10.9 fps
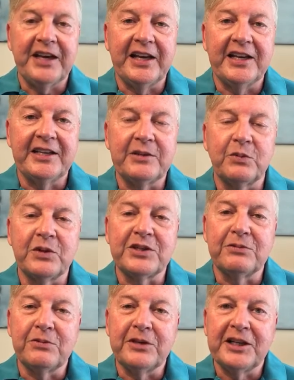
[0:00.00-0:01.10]
and was
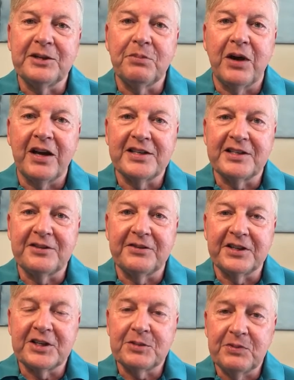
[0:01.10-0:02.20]
a really positive
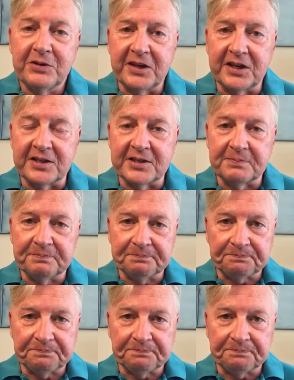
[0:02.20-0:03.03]
experience.